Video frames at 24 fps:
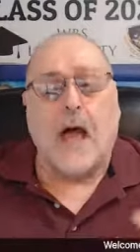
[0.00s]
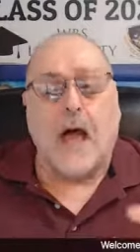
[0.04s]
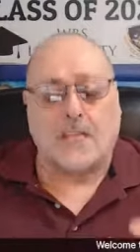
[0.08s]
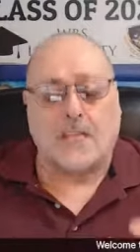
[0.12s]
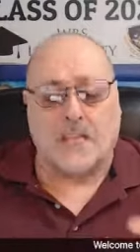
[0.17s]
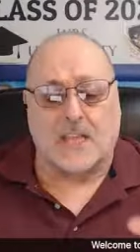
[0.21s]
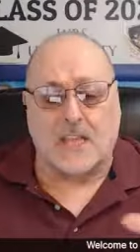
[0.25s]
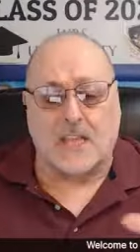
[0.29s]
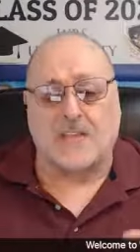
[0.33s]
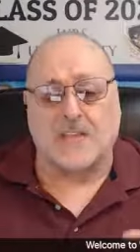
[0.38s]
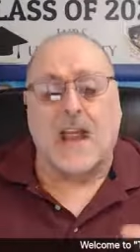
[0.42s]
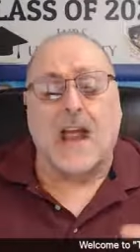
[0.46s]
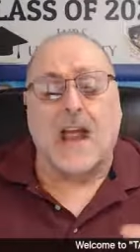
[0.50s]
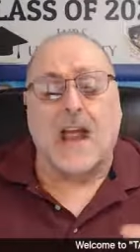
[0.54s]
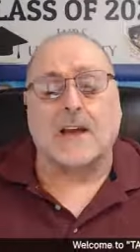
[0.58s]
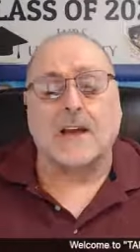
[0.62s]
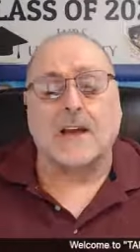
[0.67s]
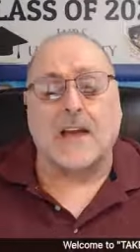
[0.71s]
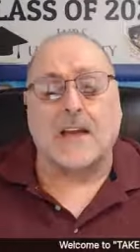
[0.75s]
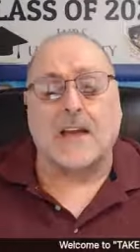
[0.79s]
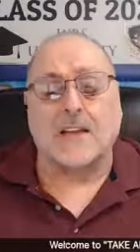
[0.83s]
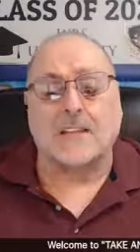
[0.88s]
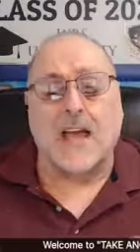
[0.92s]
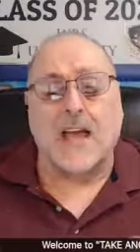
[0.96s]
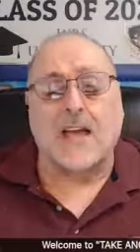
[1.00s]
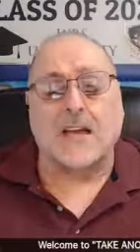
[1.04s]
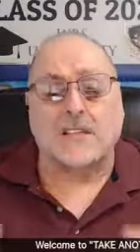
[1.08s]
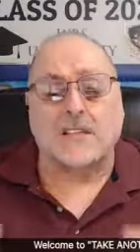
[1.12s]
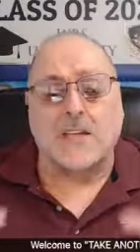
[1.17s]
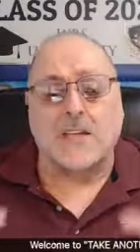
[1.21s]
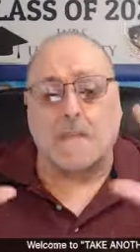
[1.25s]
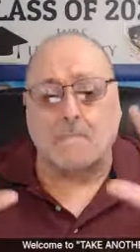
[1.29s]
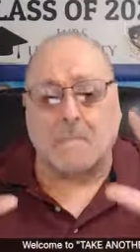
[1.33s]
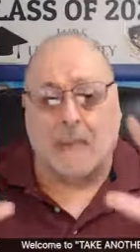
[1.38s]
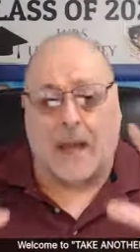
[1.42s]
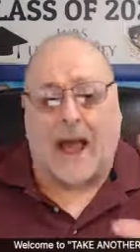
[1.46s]
at the exact, exact
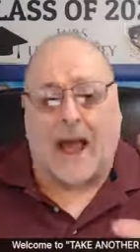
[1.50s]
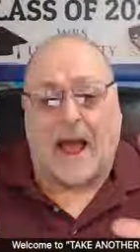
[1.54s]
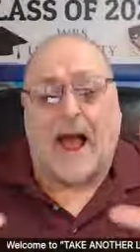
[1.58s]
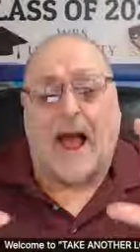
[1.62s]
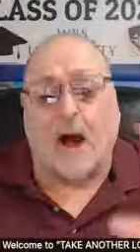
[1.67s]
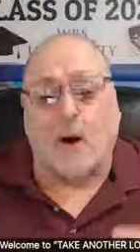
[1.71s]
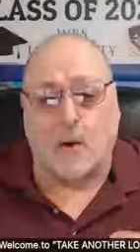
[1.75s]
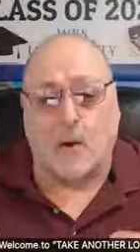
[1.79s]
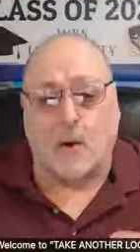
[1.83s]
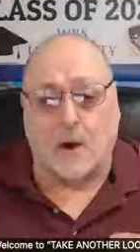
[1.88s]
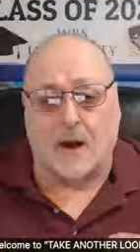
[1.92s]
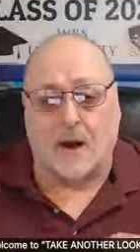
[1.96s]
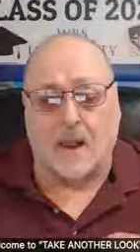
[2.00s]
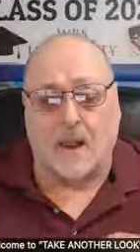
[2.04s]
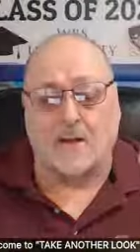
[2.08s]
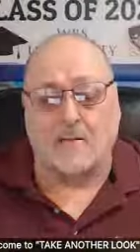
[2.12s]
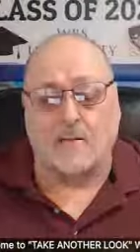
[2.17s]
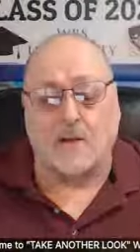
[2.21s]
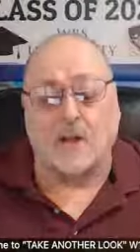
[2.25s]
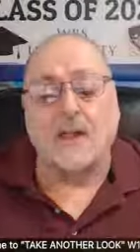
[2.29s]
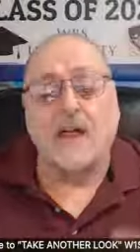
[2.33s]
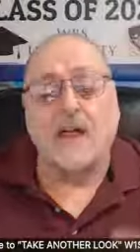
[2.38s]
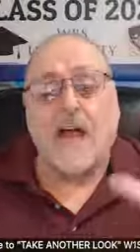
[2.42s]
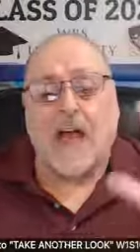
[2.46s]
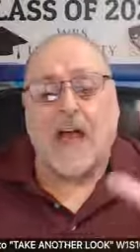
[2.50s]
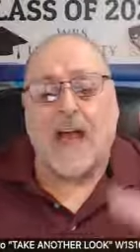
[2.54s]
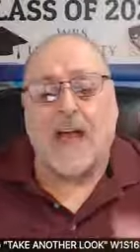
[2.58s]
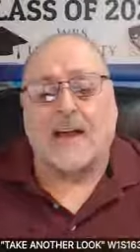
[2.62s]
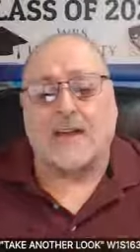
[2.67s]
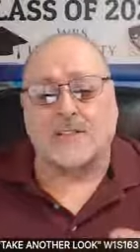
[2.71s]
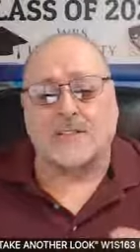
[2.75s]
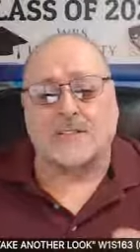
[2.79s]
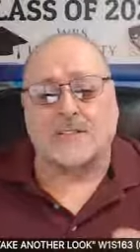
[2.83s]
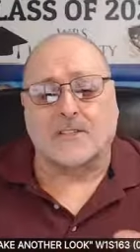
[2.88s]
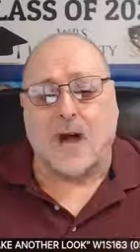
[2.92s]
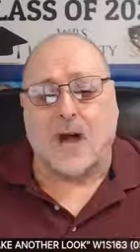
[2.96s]
same power level
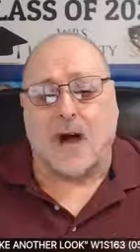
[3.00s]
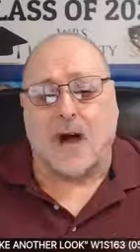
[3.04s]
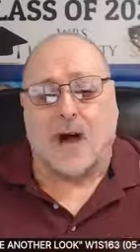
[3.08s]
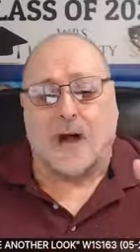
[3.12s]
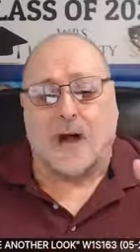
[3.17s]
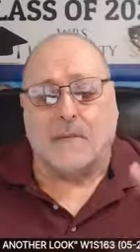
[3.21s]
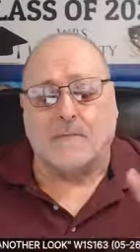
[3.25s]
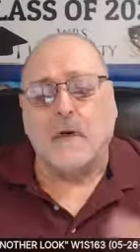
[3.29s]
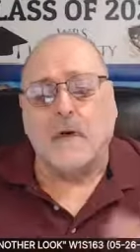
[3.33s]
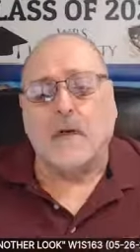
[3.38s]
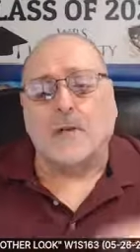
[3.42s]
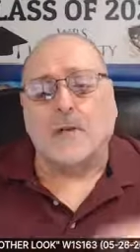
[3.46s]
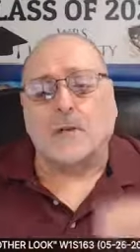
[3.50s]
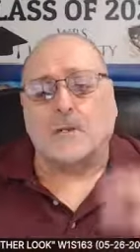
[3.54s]
as God.